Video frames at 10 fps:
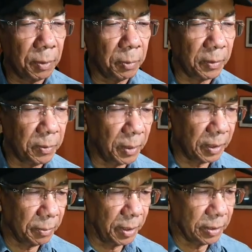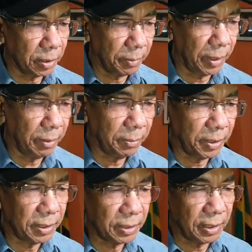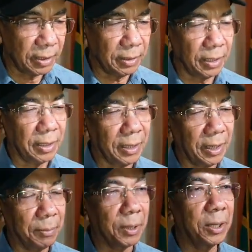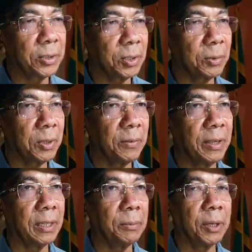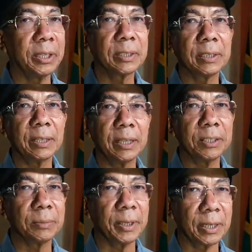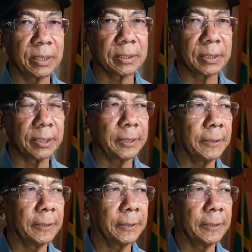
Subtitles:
aware of the one in Montego Bay, but it's not. I am concerned with anybody in Jamaica scale.